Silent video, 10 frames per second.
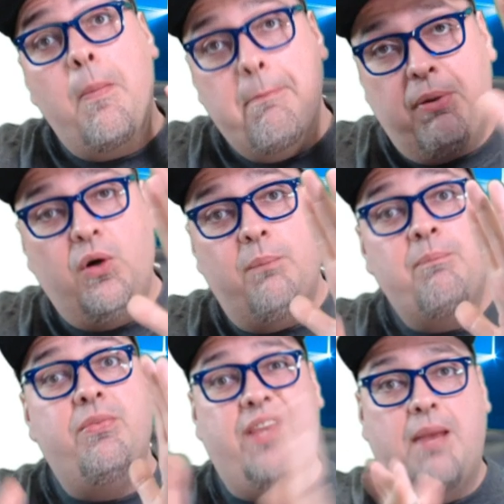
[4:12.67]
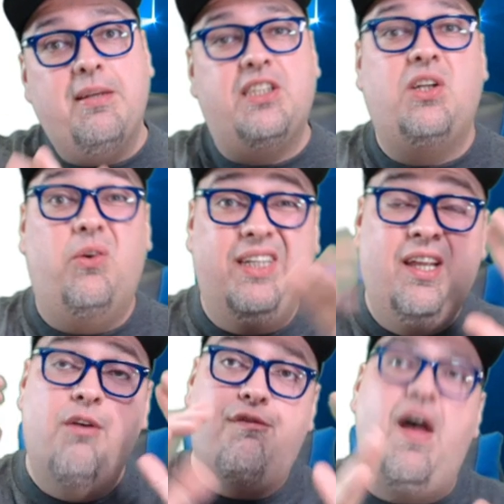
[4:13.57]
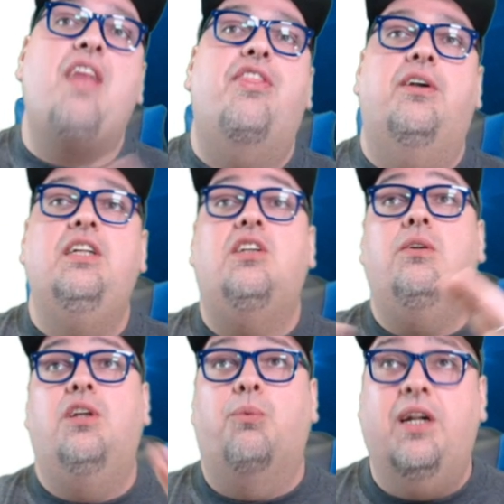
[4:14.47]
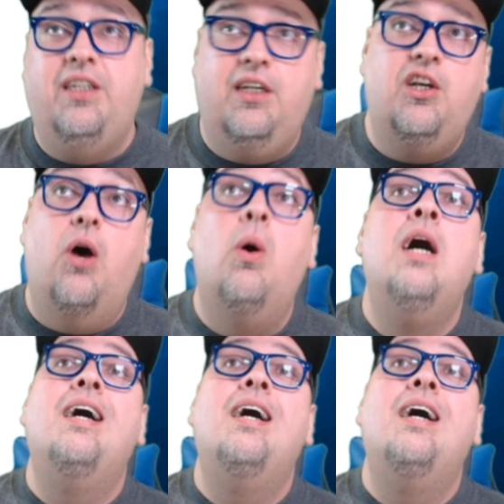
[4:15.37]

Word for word: boom, name it Sony, FAT32, you're ready to go.